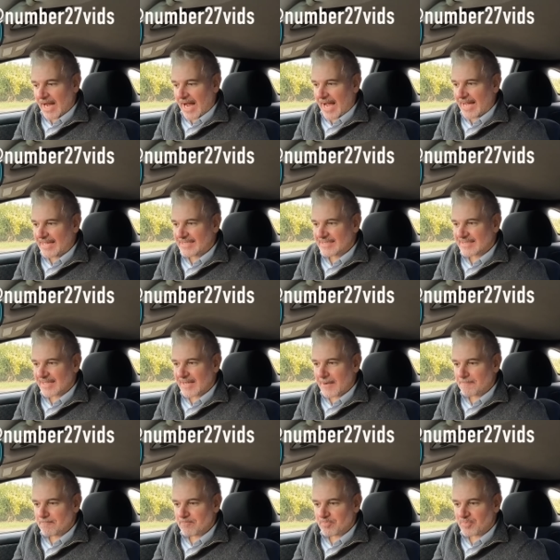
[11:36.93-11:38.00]
And
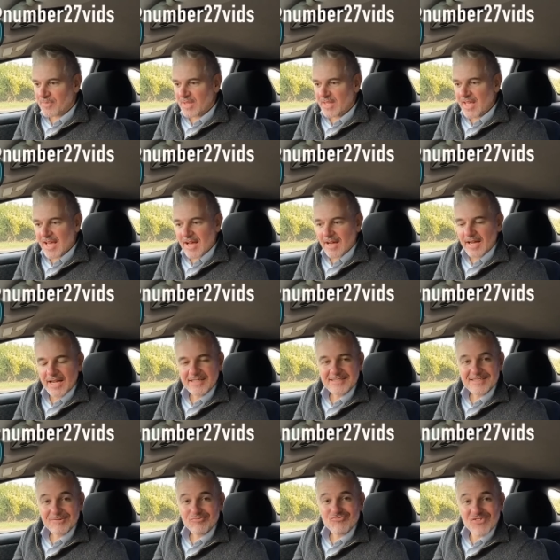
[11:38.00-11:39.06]
um, yeah,
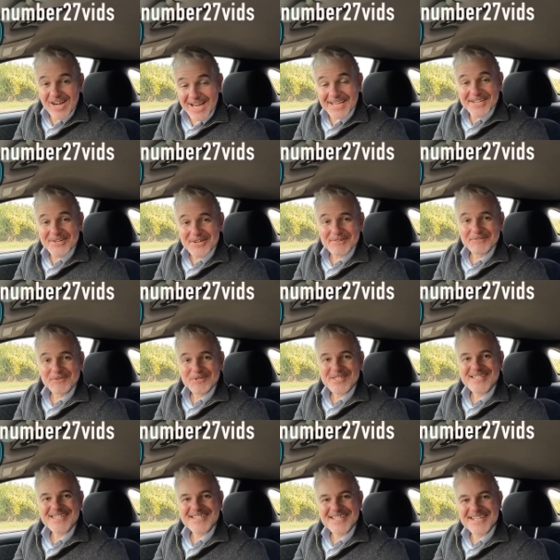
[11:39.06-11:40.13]
and really look
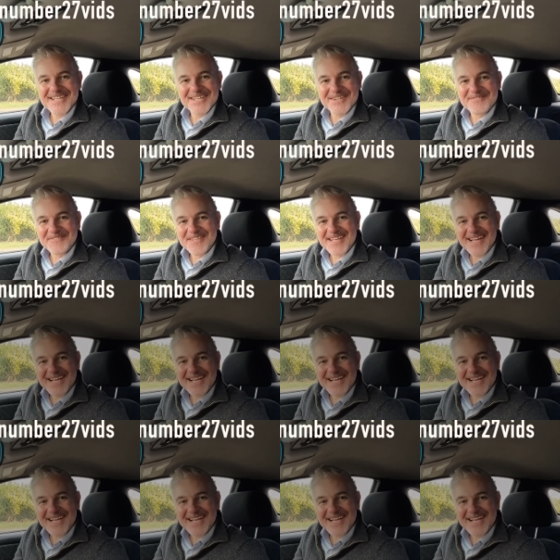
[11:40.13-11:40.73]
forward to seeing you for the